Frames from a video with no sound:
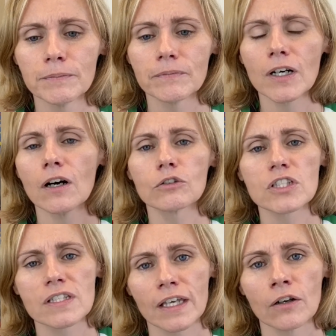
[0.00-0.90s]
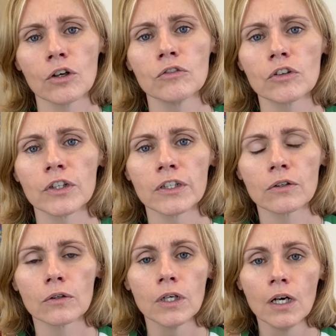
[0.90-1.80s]
I'll just get over it,
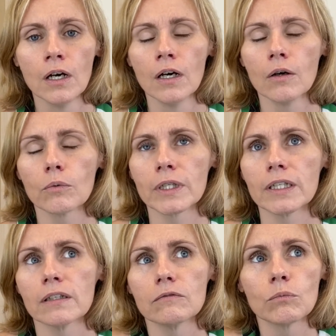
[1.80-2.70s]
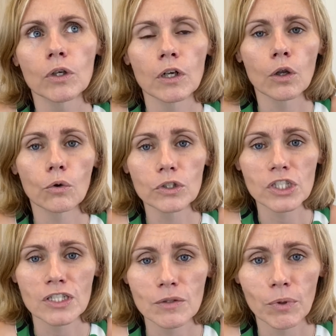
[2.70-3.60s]
or we want to launch
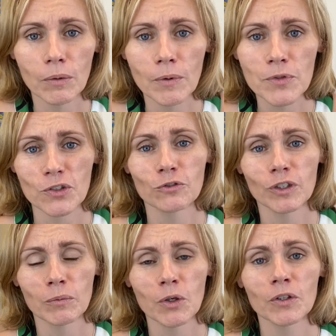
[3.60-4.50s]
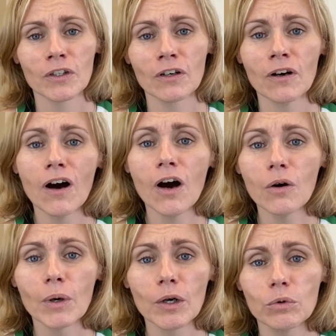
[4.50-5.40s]
into problem solving mode and go, oh,
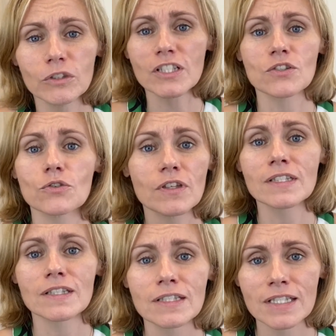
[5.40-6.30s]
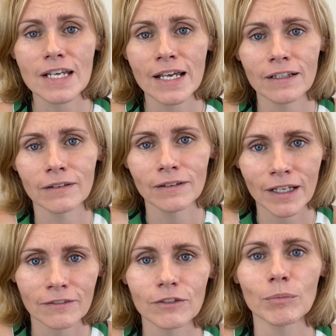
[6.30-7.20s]
well, we'll just do this instead,
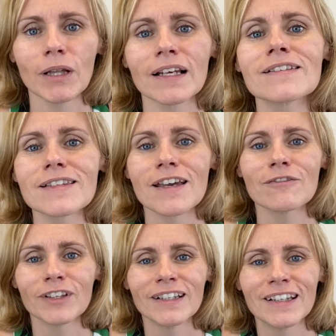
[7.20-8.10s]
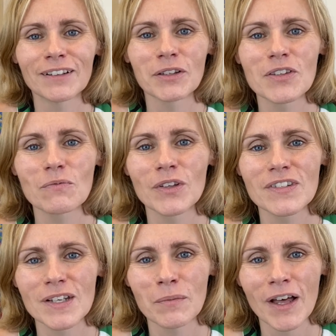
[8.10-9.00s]
and replace their feeling with
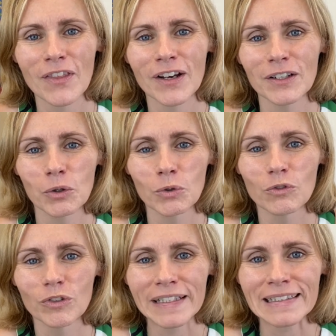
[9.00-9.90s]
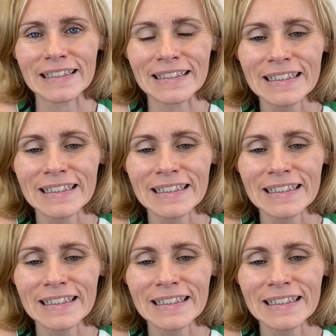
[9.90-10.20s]
some other good feeling.